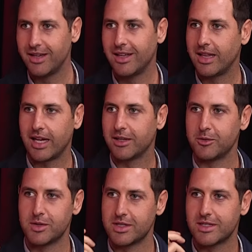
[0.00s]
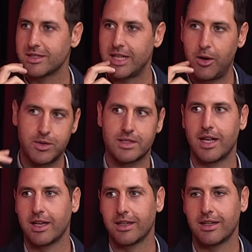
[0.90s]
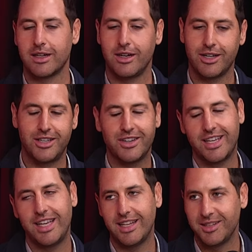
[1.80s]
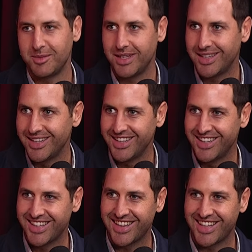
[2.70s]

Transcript: Mm, like mm. it was that was like, oh, you're kidding me. Yeah.